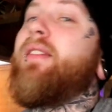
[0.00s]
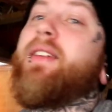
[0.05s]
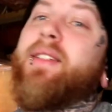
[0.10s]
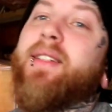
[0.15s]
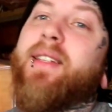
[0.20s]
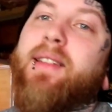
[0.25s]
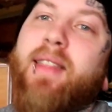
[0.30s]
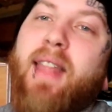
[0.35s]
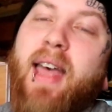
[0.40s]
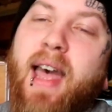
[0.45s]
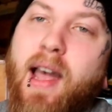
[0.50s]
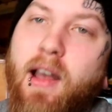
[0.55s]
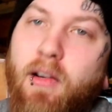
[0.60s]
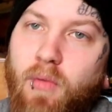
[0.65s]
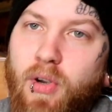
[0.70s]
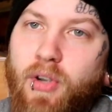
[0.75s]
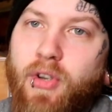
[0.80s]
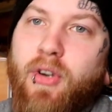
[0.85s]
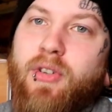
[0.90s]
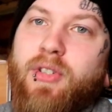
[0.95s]
this and
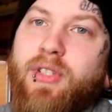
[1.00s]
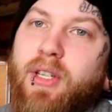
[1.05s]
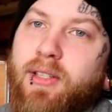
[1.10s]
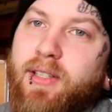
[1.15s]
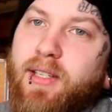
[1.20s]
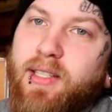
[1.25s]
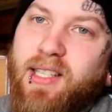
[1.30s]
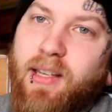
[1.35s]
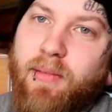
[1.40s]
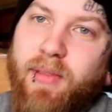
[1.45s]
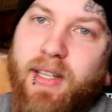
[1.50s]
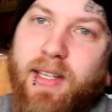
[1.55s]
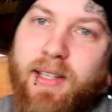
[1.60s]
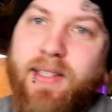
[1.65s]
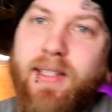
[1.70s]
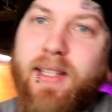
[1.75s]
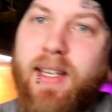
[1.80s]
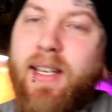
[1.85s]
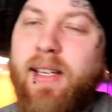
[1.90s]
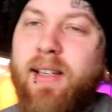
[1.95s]
that, what goes into some of
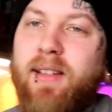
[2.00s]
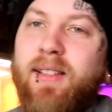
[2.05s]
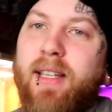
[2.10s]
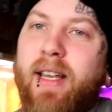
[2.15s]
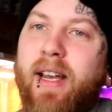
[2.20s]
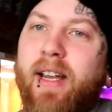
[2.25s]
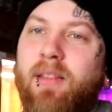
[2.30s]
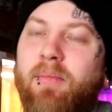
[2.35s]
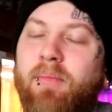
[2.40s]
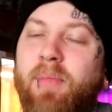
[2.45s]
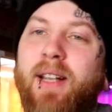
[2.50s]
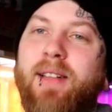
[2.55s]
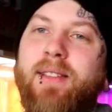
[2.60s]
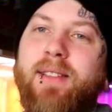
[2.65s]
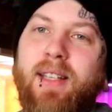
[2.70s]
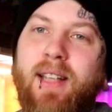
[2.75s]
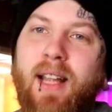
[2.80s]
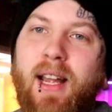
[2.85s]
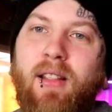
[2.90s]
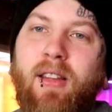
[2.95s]
these things. The
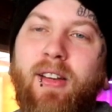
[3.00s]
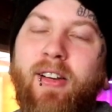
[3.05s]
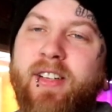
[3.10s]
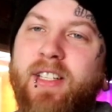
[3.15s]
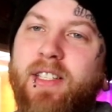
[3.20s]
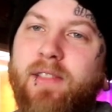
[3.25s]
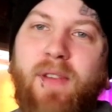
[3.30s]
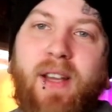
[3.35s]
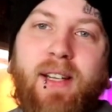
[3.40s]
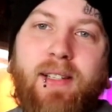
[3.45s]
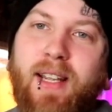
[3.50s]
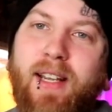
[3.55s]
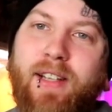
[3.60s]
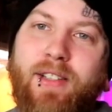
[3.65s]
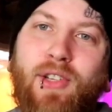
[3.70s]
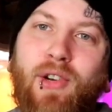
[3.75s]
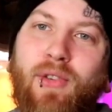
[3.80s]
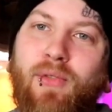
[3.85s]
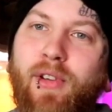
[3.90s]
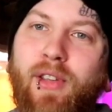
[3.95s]
biggest thing I learned is vet
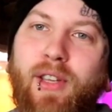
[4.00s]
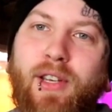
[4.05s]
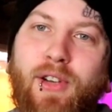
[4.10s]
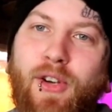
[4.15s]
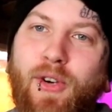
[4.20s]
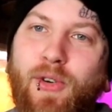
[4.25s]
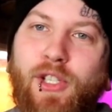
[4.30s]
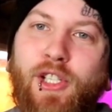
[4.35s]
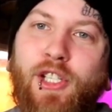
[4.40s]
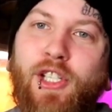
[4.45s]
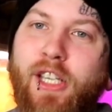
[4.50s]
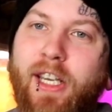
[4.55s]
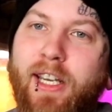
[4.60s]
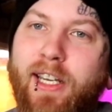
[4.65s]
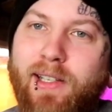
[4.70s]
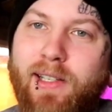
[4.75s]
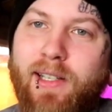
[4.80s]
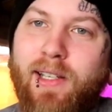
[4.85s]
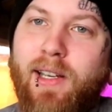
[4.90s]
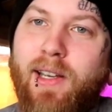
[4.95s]
techs don't really know
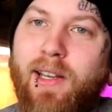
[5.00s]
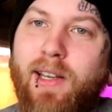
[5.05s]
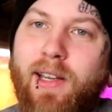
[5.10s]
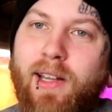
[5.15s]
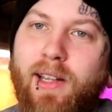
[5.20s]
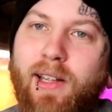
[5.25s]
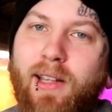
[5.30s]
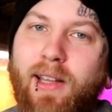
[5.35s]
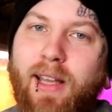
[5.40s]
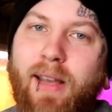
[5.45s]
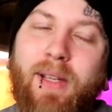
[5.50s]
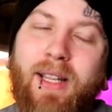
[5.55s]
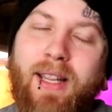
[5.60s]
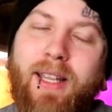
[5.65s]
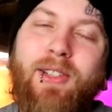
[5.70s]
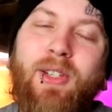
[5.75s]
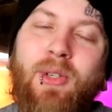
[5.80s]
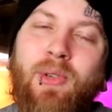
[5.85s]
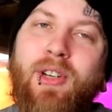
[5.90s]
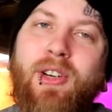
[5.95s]
shit. I mean,
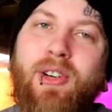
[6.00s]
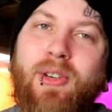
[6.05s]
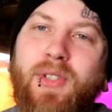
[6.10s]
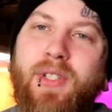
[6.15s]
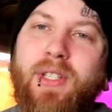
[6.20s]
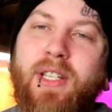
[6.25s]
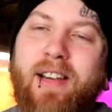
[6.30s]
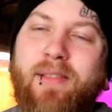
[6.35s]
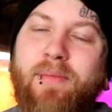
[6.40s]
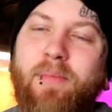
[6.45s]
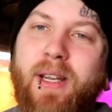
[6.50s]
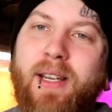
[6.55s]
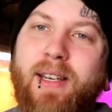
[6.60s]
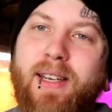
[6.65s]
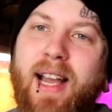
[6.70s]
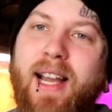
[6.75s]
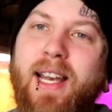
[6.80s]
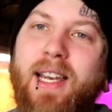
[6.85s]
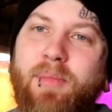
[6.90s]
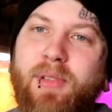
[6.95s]
they do know stuff, but
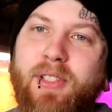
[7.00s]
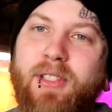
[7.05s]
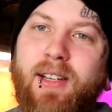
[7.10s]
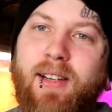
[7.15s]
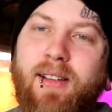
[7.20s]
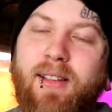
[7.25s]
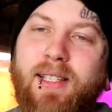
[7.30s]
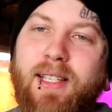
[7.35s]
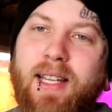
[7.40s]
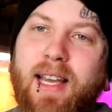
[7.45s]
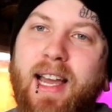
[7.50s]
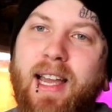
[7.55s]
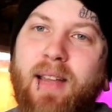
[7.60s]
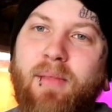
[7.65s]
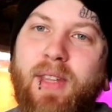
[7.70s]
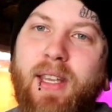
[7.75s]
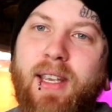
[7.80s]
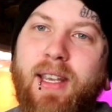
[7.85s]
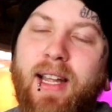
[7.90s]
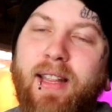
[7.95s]
90% of the
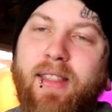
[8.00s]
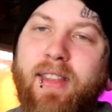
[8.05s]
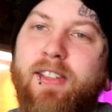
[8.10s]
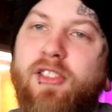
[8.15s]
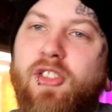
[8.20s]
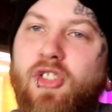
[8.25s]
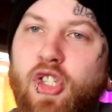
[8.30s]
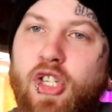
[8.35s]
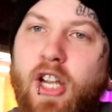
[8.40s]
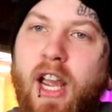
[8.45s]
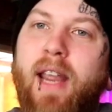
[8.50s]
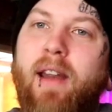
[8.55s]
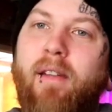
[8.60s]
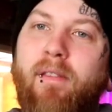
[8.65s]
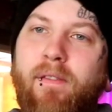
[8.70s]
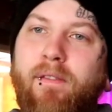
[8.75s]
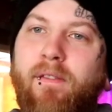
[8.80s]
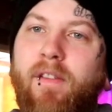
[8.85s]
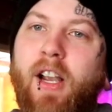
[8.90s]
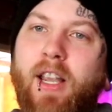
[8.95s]
time they got this
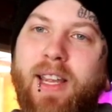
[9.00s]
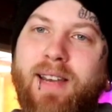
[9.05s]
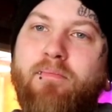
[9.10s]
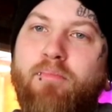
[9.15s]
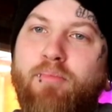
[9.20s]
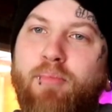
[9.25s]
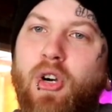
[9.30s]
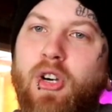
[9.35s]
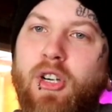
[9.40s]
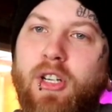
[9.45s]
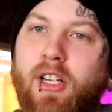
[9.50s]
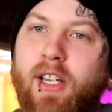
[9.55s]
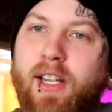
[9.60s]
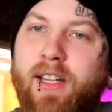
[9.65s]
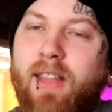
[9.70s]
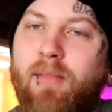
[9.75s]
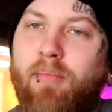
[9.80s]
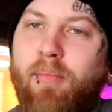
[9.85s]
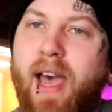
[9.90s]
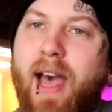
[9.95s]
giant fucking book
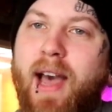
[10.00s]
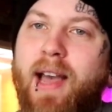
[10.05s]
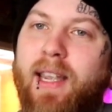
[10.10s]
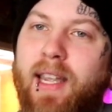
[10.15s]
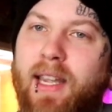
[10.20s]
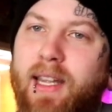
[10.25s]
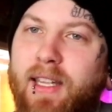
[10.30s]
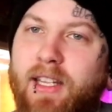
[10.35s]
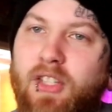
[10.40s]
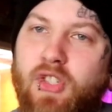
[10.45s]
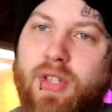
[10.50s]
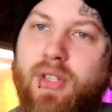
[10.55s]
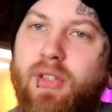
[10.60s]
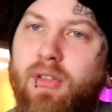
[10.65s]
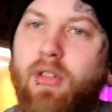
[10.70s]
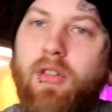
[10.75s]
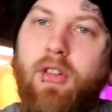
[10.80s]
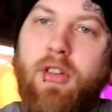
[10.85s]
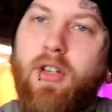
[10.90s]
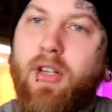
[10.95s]
in the back and they
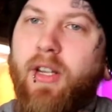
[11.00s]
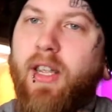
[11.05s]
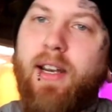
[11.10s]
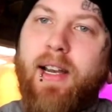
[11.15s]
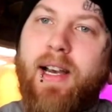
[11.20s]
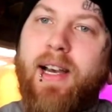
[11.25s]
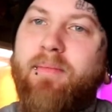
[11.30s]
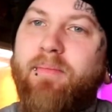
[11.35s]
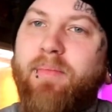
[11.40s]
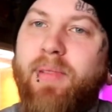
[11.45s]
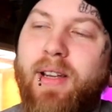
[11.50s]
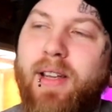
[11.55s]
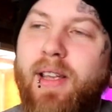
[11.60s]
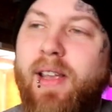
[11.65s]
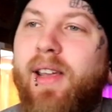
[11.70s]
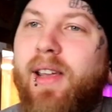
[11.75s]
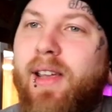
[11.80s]
just look it up.